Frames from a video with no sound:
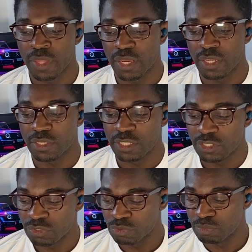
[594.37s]
a
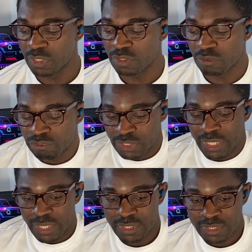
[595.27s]
little bit of
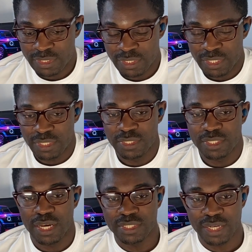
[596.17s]
tent in
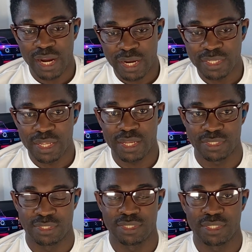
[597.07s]
an
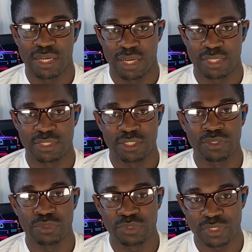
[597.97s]
island
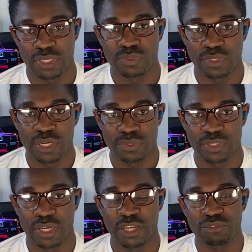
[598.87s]
and settle down
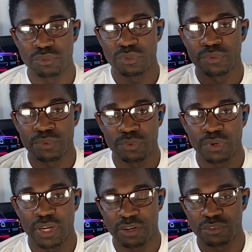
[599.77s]
there, even though
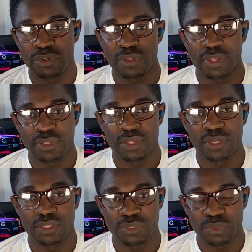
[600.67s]
every other thing
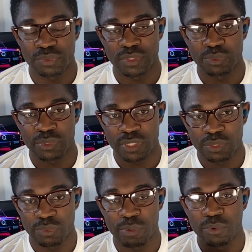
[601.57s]
is not really working
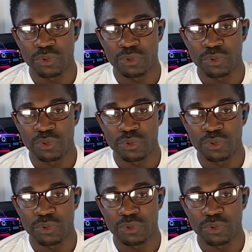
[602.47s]
well, but